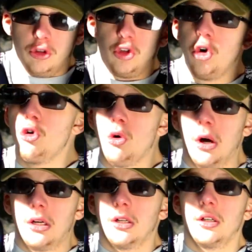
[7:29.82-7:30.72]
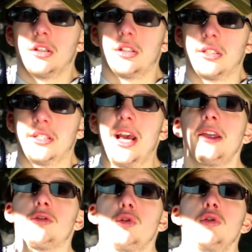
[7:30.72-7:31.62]
to
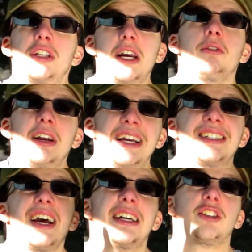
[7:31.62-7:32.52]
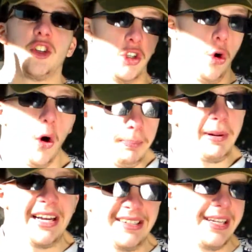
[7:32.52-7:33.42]
get through Tyrian's
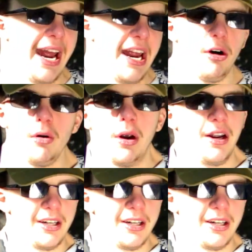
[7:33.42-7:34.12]
scorpion tail,